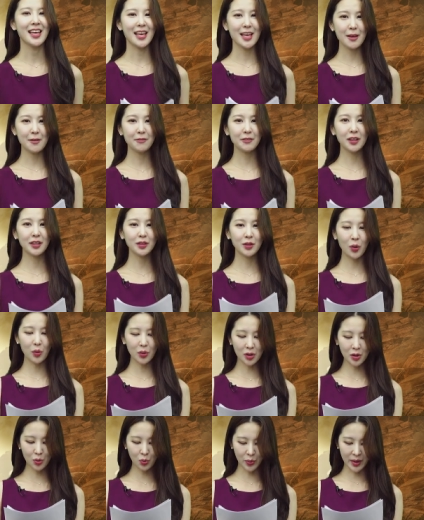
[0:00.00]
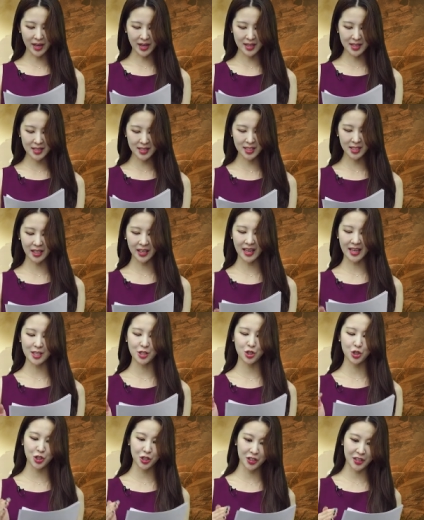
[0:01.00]
If the total wins
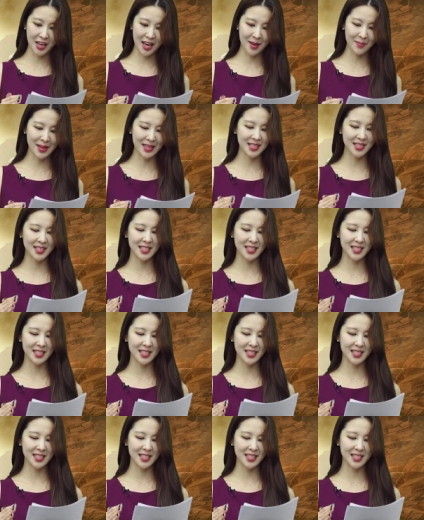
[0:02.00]
against GM and